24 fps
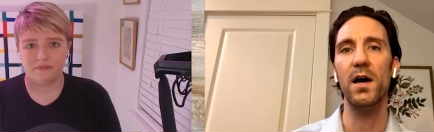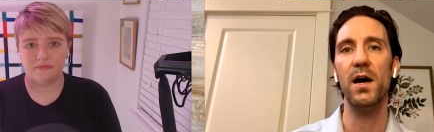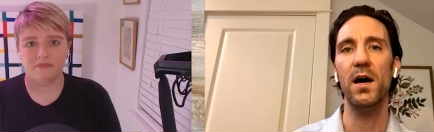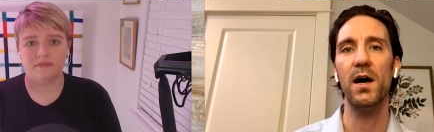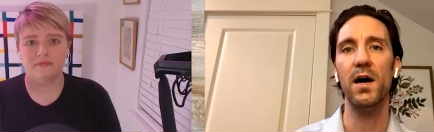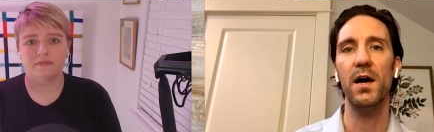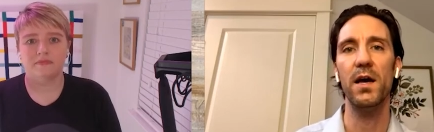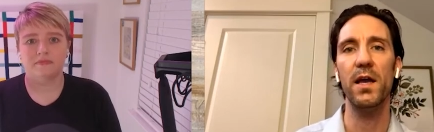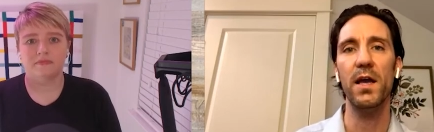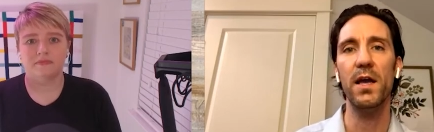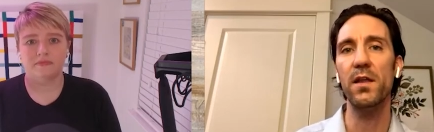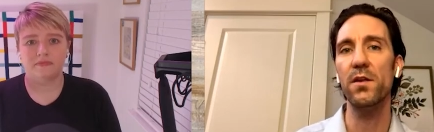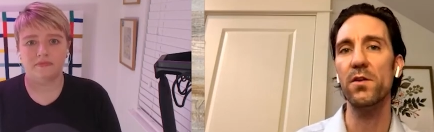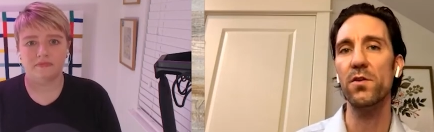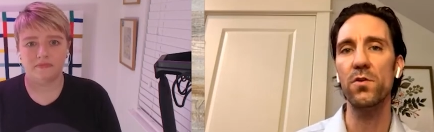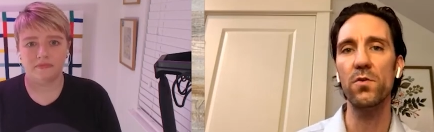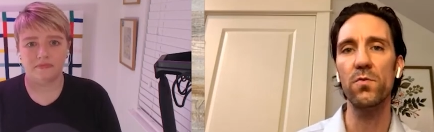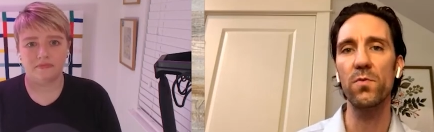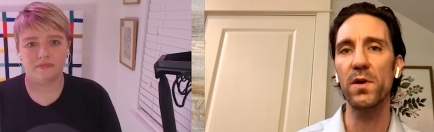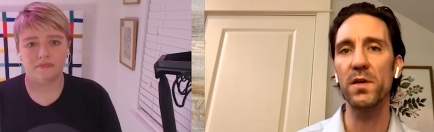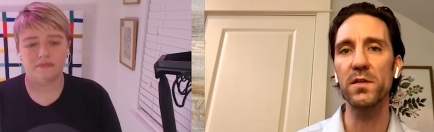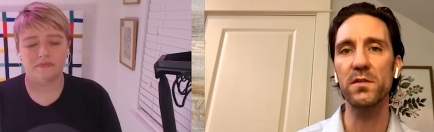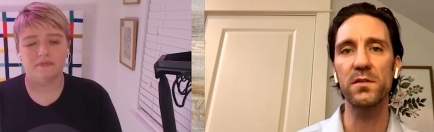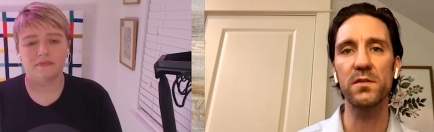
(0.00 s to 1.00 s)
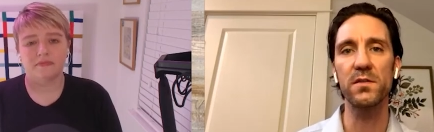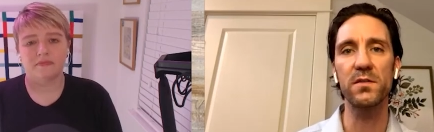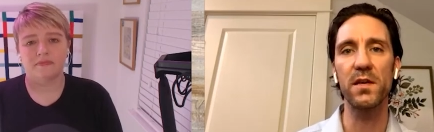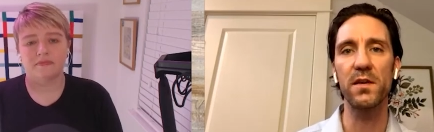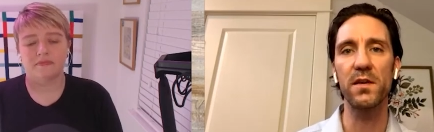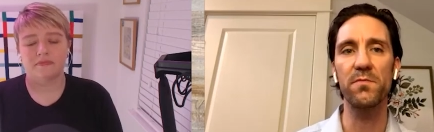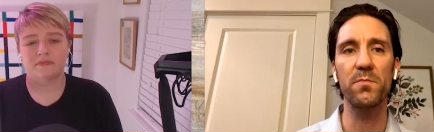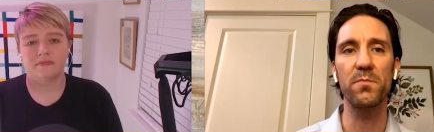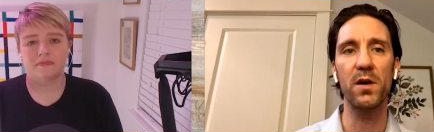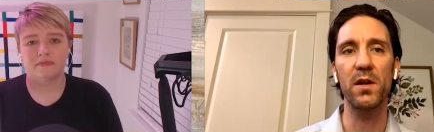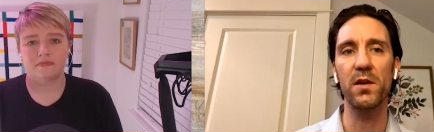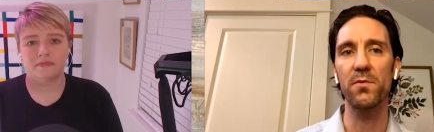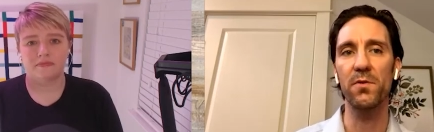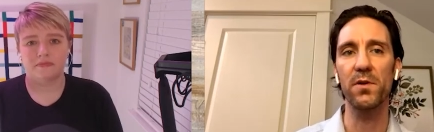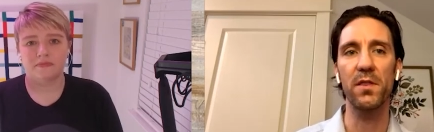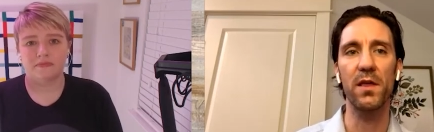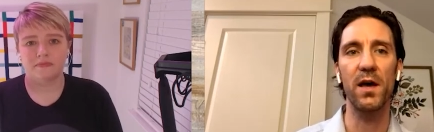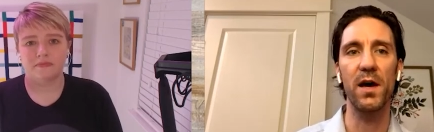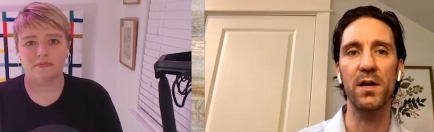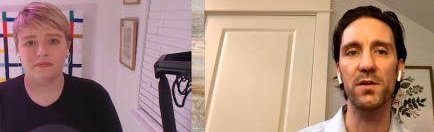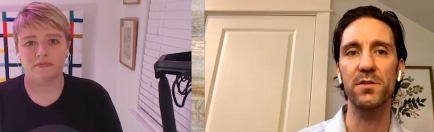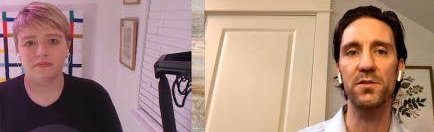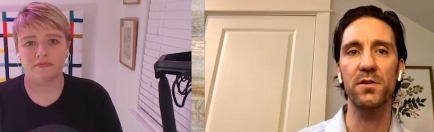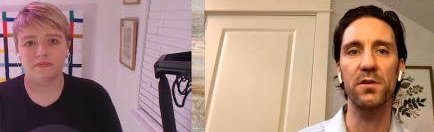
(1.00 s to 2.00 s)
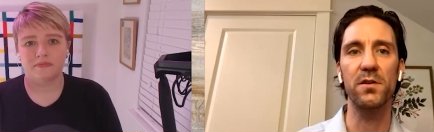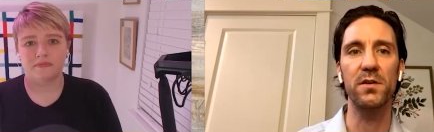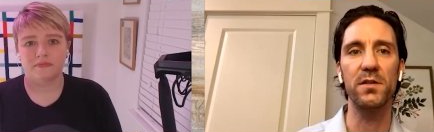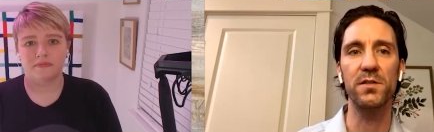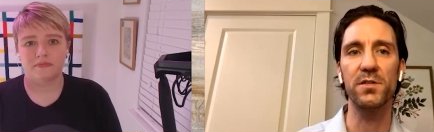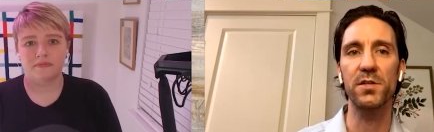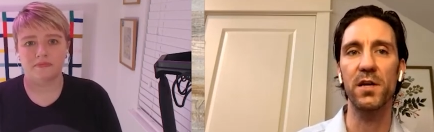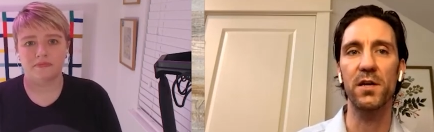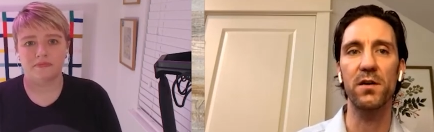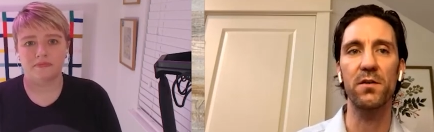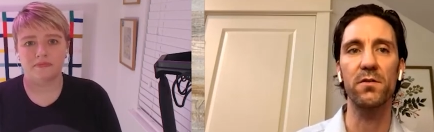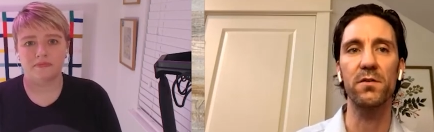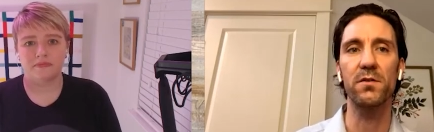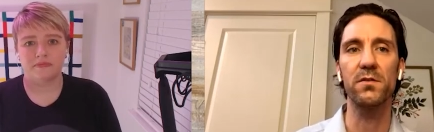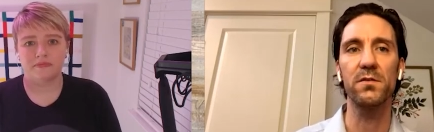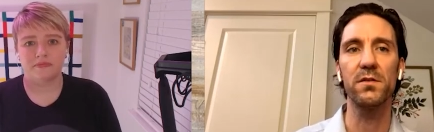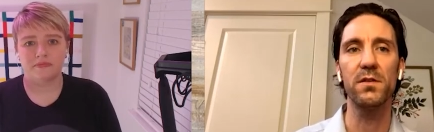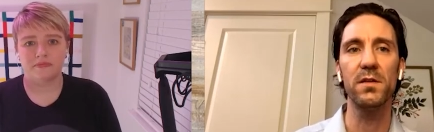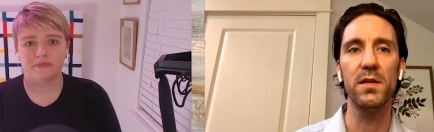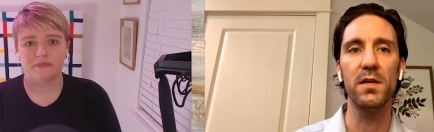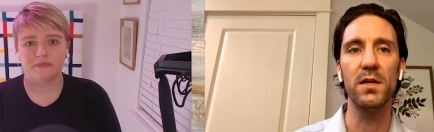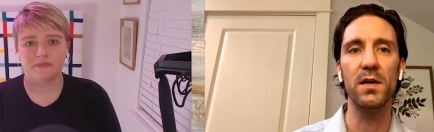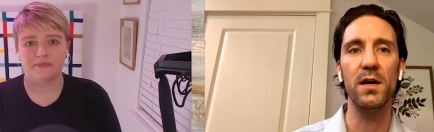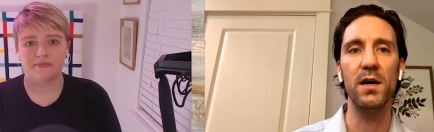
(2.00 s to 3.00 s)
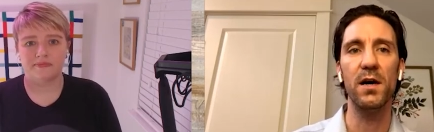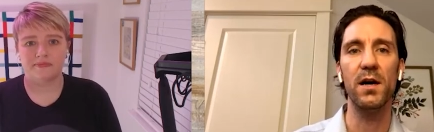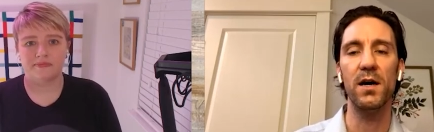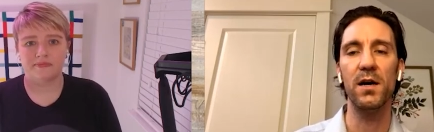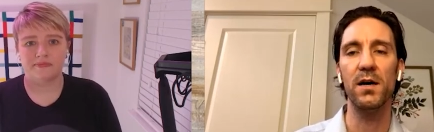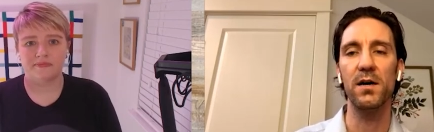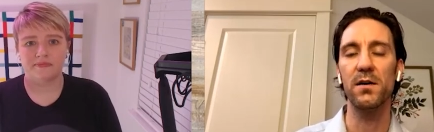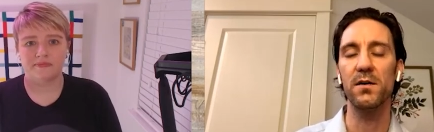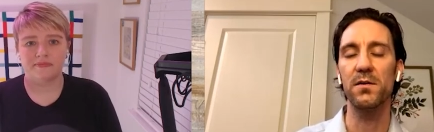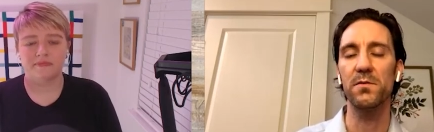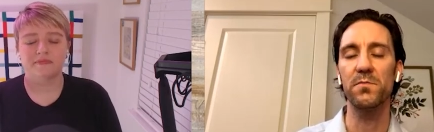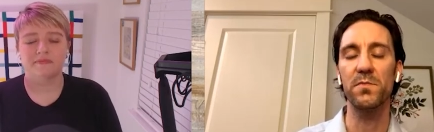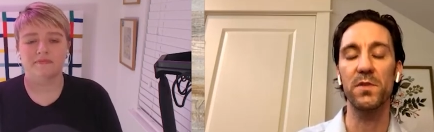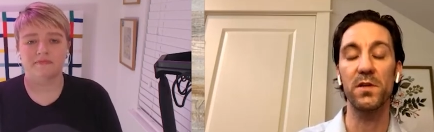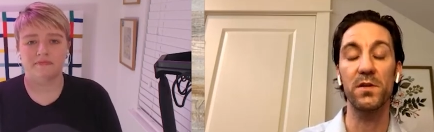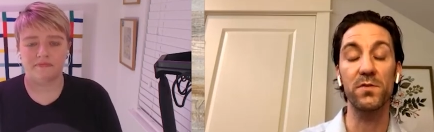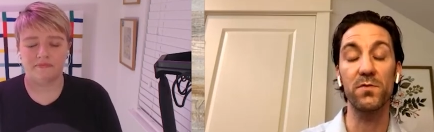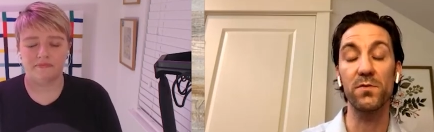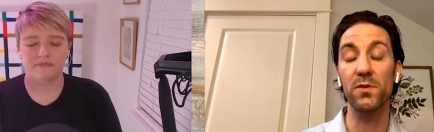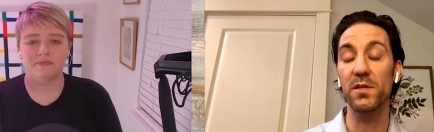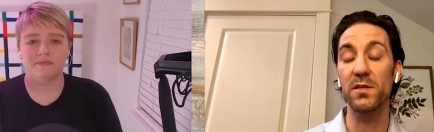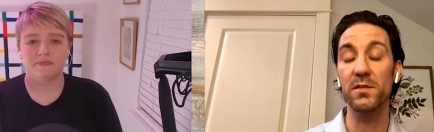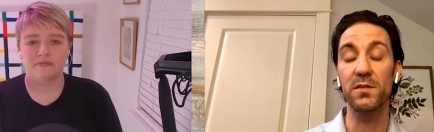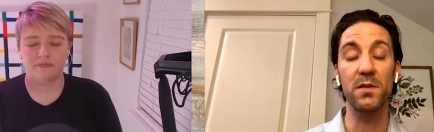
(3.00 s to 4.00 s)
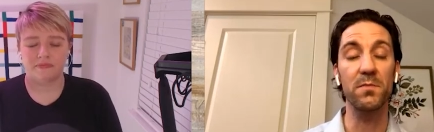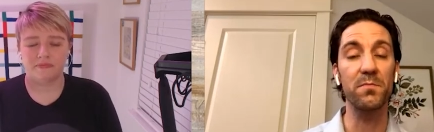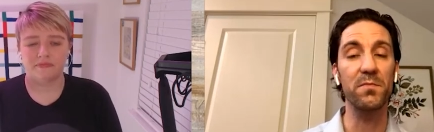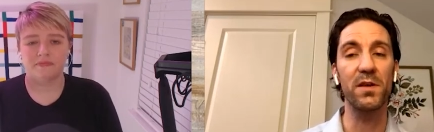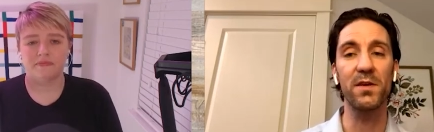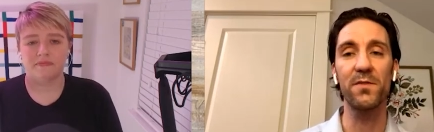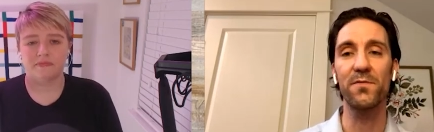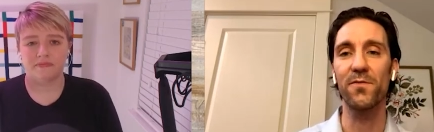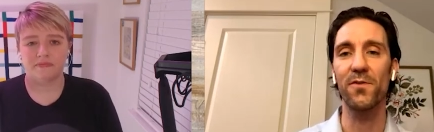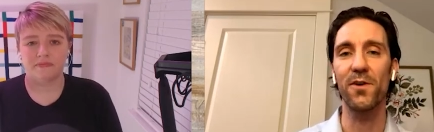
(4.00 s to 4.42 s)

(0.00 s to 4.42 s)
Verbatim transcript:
Speaker 1: uh, and new ways to save money with Azure in general. Uh, there's really something